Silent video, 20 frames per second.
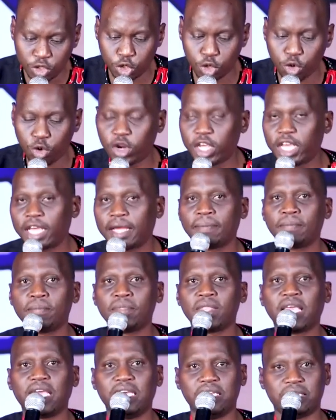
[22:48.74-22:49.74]
during
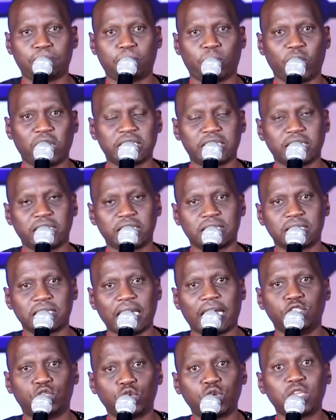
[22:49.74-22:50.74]
his presence,
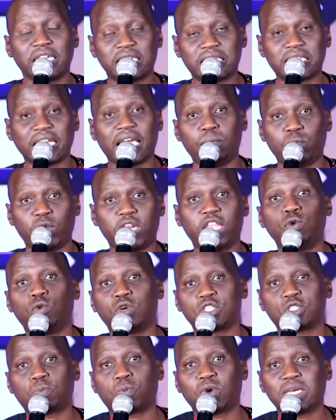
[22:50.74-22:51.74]
during the time when he
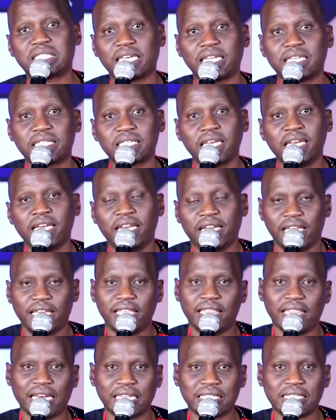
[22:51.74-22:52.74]
was present
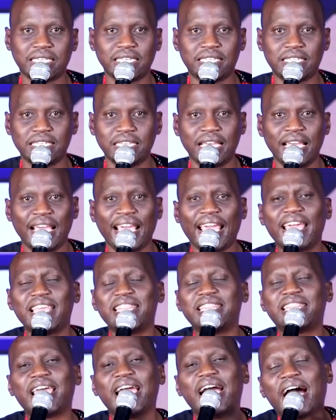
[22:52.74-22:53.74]
in that city.
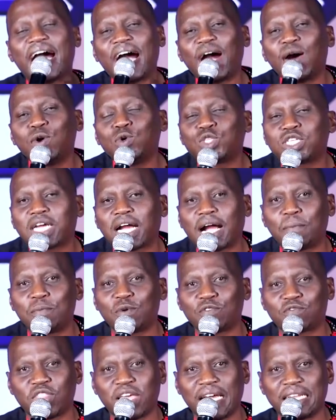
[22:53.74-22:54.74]
And the
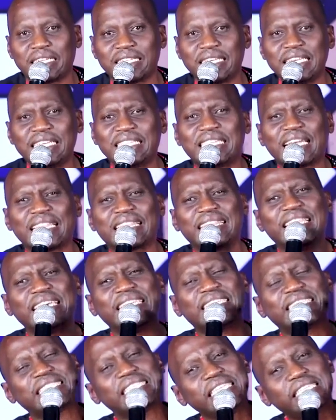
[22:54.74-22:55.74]
outcome of that is that
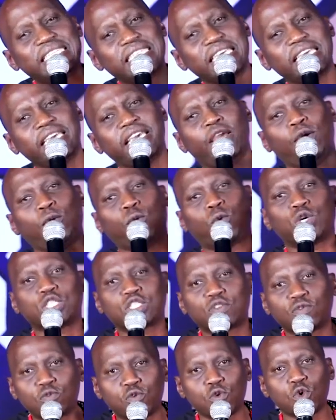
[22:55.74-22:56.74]
the city
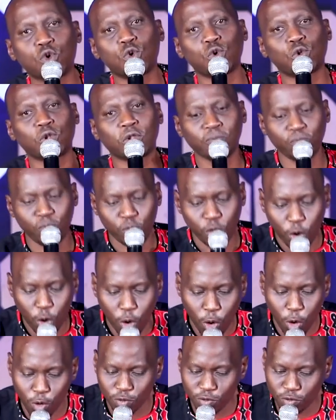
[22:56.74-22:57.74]
was full
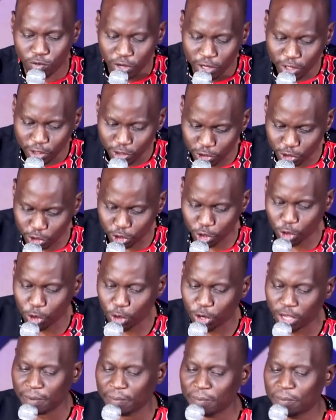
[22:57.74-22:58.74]
of
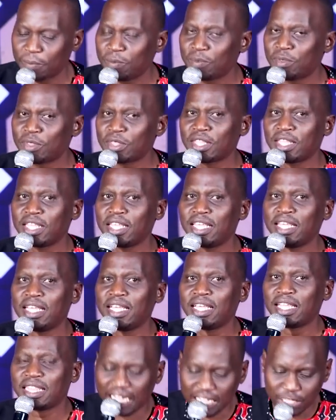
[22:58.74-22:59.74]
joy.
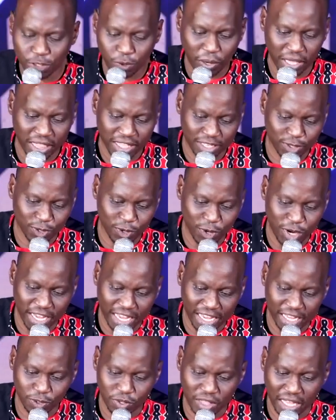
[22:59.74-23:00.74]
That's why the
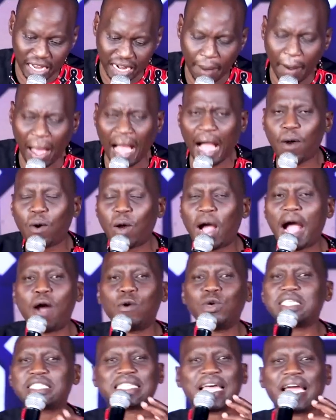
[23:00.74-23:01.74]
story ends with that.
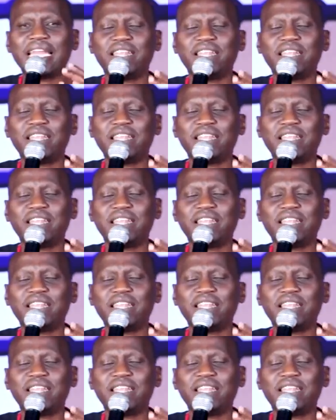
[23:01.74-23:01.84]
How is